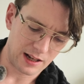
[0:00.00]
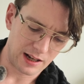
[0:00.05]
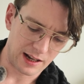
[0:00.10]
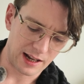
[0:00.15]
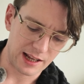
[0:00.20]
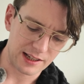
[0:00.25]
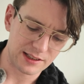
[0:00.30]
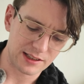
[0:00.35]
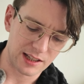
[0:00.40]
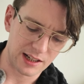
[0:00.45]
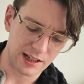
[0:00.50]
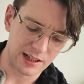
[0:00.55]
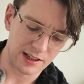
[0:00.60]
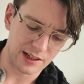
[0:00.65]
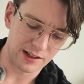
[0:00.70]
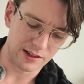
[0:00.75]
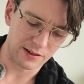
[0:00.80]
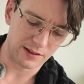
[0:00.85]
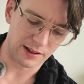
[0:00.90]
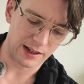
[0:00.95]
Less than a
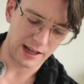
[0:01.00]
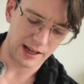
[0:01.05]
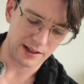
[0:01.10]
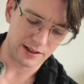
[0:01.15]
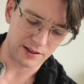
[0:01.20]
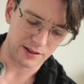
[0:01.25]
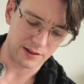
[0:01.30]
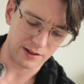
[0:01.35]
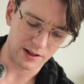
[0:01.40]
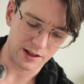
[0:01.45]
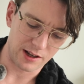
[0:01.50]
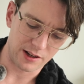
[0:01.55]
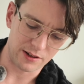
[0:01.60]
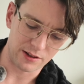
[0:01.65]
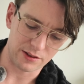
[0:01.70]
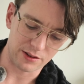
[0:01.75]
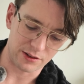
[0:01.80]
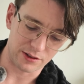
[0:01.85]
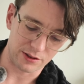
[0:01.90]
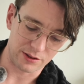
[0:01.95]
year later,
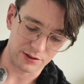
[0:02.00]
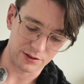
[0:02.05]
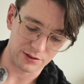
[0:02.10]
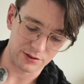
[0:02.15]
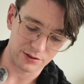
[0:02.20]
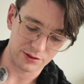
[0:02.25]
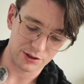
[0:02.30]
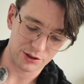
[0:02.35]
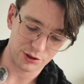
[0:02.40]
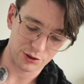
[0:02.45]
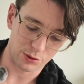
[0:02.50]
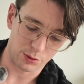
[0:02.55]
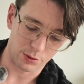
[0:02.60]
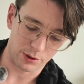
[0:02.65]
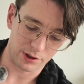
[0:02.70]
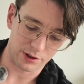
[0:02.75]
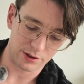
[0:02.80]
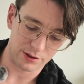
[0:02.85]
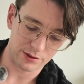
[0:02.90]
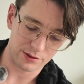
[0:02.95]
another
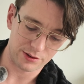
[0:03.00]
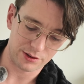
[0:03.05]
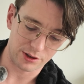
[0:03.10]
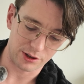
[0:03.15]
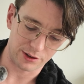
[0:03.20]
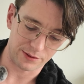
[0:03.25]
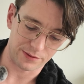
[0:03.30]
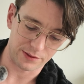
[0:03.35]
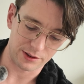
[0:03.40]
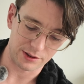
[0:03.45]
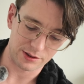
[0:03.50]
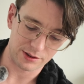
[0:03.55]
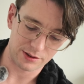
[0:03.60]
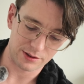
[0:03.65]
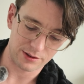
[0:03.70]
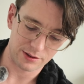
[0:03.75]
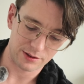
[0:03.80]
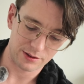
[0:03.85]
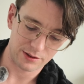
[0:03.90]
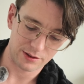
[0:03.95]
short
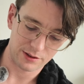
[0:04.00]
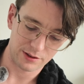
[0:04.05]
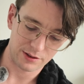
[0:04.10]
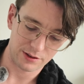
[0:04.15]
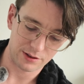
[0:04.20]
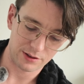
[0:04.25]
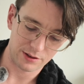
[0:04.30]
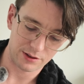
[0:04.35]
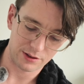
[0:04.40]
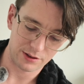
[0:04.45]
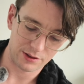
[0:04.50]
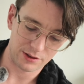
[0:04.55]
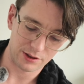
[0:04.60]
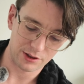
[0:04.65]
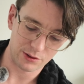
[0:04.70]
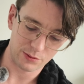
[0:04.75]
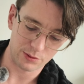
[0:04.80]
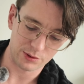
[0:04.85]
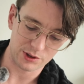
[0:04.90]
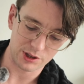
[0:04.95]
surfaced.
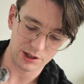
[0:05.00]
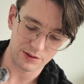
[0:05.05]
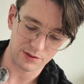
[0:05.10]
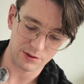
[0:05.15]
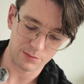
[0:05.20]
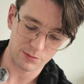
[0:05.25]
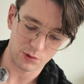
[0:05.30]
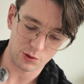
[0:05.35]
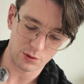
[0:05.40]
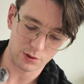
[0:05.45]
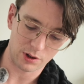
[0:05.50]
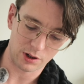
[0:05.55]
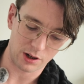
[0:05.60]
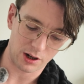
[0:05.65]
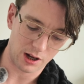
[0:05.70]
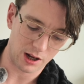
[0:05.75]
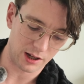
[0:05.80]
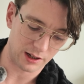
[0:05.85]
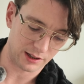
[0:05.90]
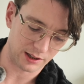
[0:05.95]
It was even more
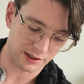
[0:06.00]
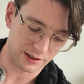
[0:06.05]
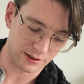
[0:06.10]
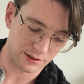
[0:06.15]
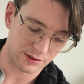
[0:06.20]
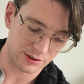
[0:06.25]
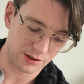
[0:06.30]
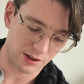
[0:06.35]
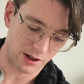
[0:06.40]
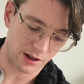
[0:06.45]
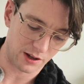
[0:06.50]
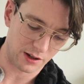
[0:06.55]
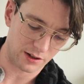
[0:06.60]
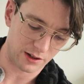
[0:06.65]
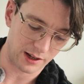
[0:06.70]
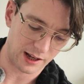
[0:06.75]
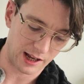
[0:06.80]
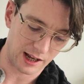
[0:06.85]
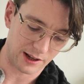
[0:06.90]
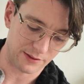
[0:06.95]
hotly
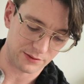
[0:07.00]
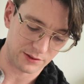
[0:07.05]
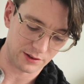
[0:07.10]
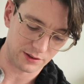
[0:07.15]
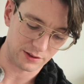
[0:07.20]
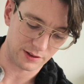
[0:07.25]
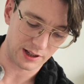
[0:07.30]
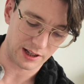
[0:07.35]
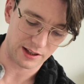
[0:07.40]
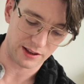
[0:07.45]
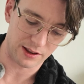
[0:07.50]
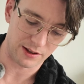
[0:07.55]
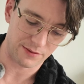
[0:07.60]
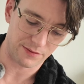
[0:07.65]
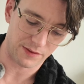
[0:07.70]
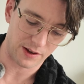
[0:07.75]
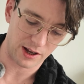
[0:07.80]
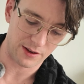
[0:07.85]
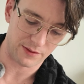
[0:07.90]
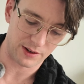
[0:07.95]
sought after than the
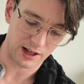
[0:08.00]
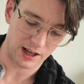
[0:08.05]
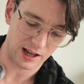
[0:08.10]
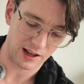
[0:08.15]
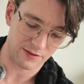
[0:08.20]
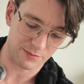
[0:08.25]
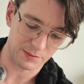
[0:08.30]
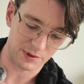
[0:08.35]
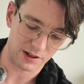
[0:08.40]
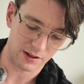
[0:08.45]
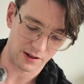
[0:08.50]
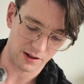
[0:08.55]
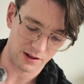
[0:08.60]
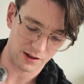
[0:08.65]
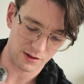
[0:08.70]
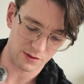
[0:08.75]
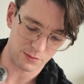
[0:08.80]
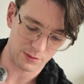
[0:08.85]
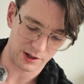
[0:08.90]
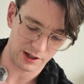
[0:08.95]
5.5-minute
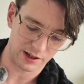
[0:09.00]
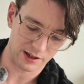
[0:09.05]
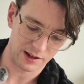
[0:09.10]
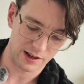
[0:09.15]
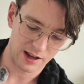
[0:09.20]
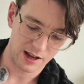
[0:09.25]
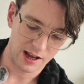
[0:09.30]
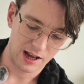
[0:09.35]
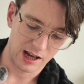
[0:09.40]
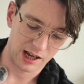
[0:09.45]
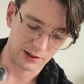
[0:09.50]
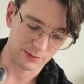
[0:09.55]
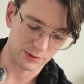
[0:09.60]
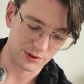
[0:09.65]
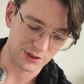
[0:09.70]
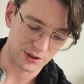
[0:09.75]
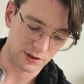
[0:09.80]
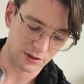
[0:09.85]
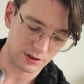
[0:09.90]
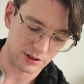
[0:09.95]
hallway, and
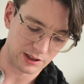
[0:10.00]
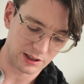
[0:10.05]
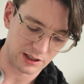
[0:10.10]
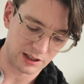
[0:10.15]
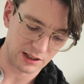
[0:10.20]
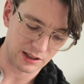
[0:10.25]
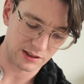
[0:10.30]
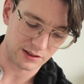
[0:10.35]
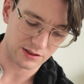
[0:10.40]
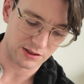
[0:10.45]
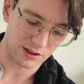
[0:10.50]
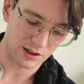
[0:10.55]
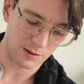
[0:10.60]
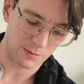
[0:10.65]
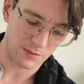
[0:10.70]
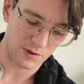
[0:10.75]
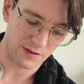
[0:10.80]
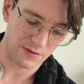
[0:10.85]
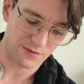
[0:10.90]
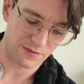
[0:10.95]
resulted in
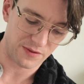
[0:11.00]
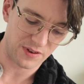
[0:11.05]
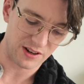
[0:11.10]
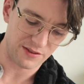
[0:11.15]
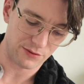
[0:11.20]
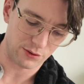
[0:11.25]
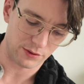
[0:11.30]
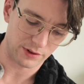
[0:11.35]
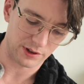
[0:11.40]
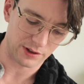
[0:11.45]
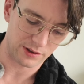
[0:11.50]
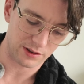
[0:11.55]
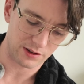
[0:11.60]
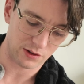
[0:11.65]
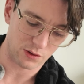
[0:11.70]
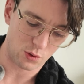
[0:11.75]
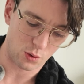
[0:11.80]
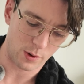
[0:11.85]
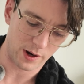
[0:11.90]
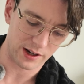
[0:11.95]
some fervent
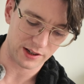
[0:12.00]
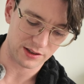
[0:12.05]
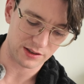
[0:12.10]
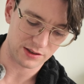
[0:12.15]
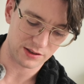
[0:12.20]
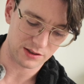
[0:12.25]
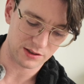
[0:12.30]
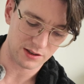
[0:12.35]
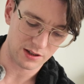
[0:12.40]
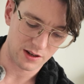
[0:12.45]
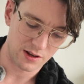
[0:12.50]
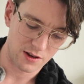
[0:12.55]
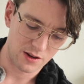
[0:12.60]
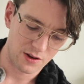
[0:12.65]
quests